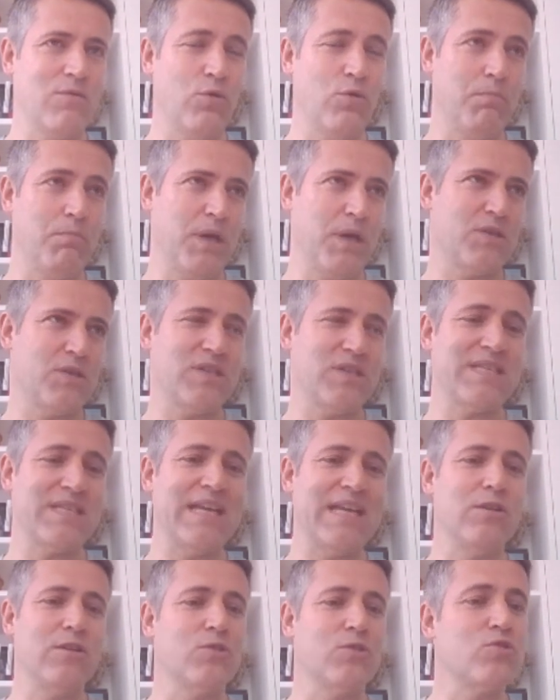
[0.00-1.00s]
or purchase a
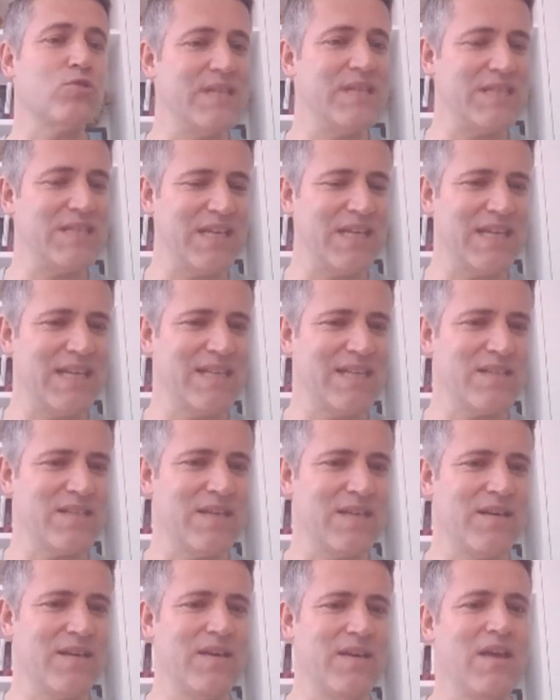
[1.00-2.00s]
lottery ticket.
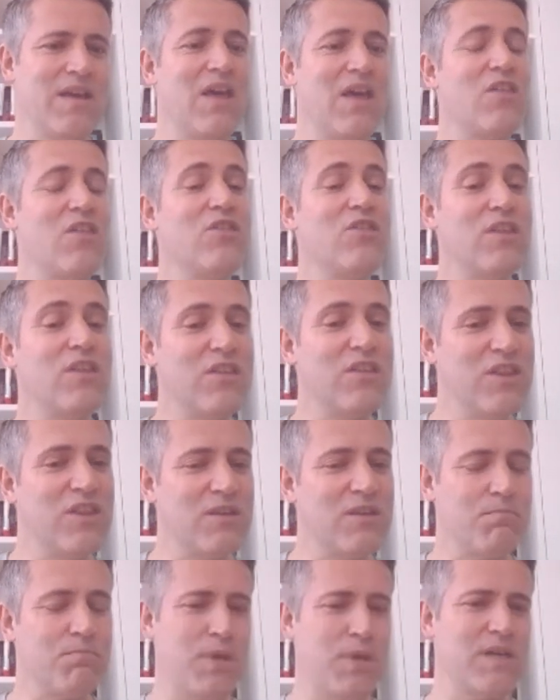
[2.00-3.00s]
The
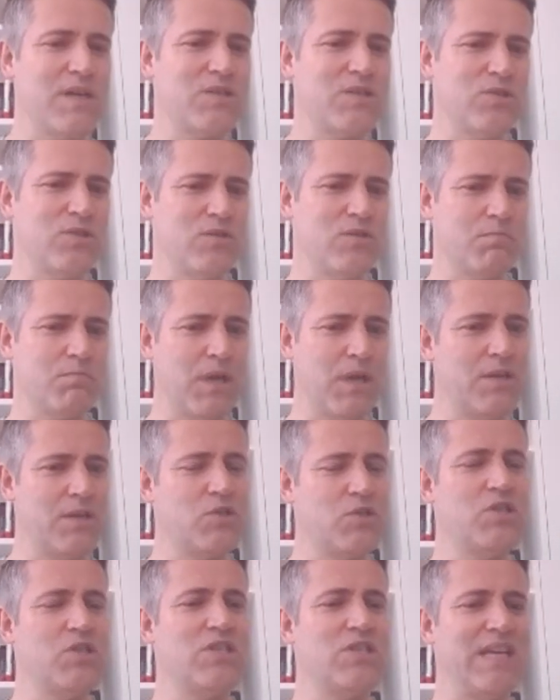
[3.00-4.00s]
person who's
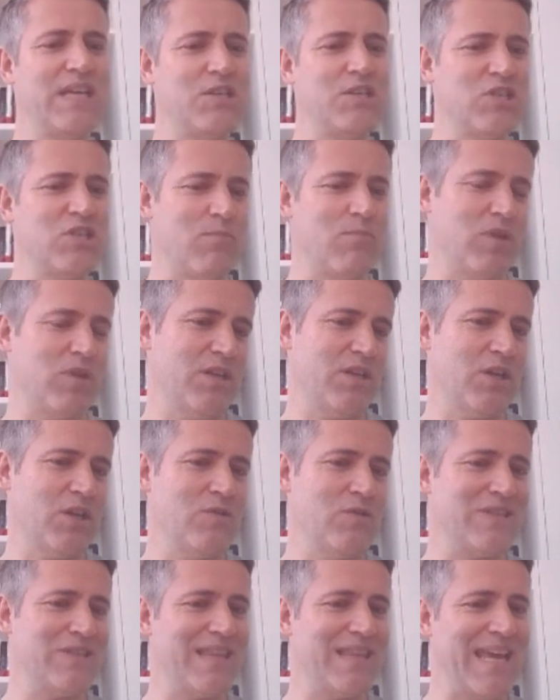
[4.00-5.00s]
purchasing generally
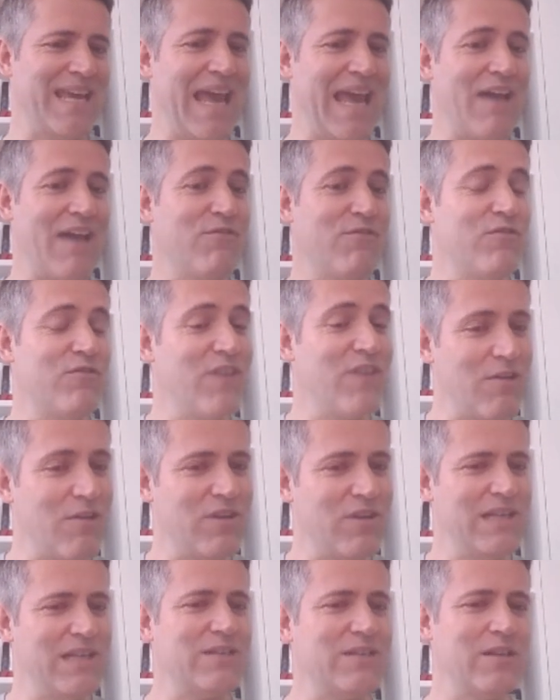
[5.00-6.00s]
knows that they have very
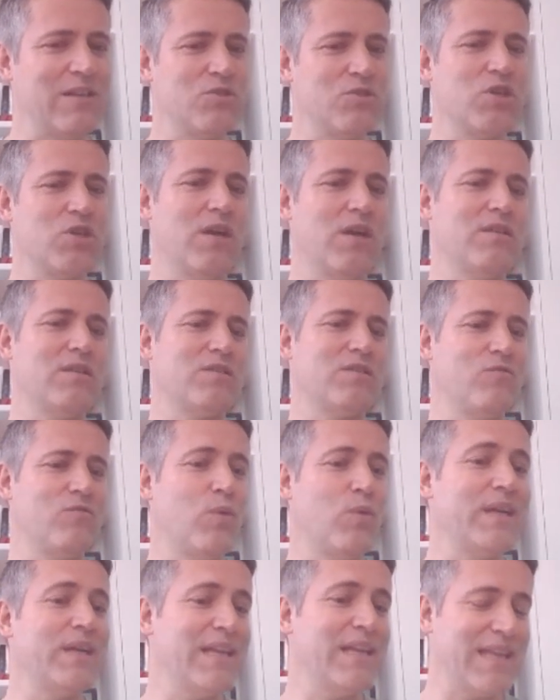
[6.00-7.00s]
little chance of
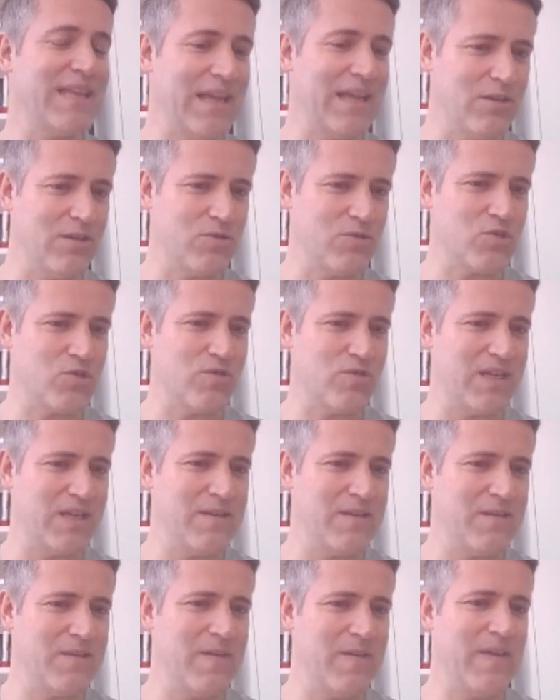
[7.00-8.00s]
winning that lottery.
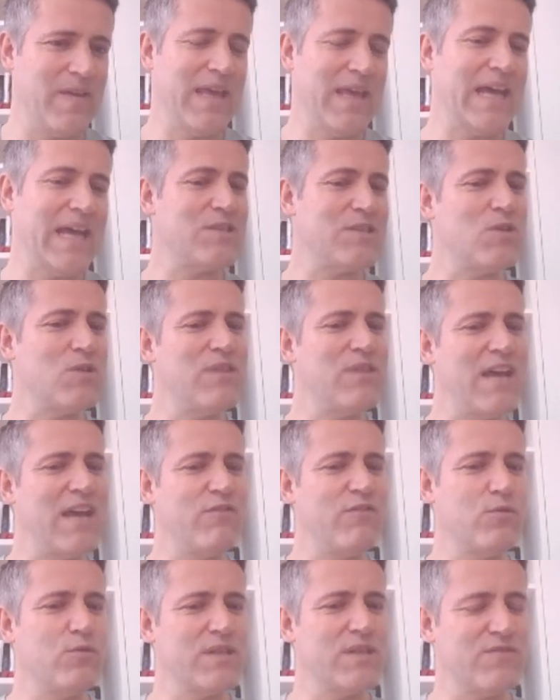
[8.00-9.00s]
And so,
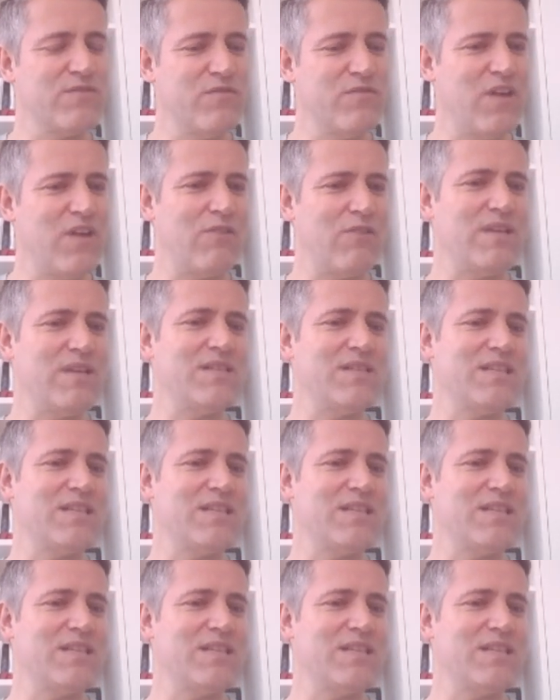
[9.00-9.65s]
therefore, it's very